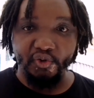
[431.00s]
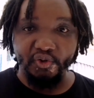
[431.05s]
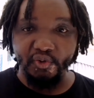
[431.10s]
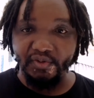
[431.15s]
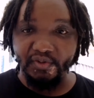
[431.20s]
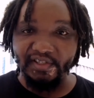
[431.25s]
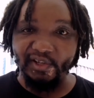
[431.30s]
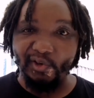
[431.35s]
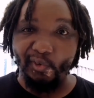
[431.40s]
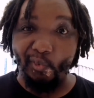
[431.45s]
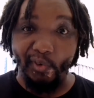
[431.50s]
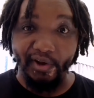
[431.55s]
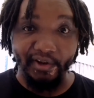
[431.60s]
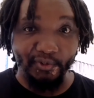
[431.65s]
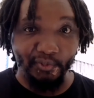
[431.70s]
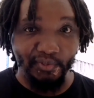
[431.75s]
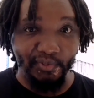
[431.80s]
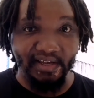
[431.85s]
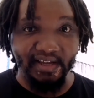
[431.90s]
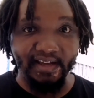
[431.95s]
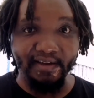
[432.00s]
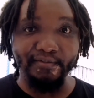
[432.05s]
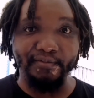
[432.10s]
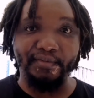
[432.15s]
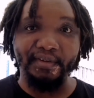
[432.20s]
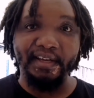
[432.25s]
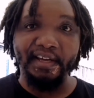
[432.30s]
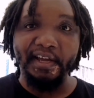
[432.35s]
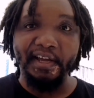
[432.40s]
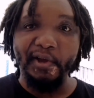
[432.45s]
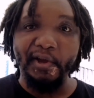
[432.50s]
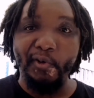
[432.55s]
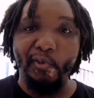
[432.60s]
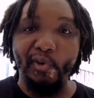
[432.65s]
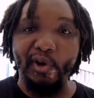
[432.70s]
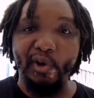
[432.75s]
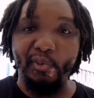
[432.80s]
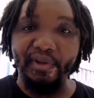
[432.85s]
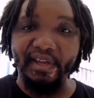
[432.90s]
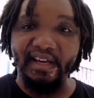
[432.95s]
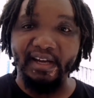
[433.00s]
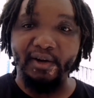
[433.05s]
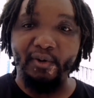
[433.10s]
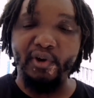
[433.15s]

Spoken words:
using what we have, where we are.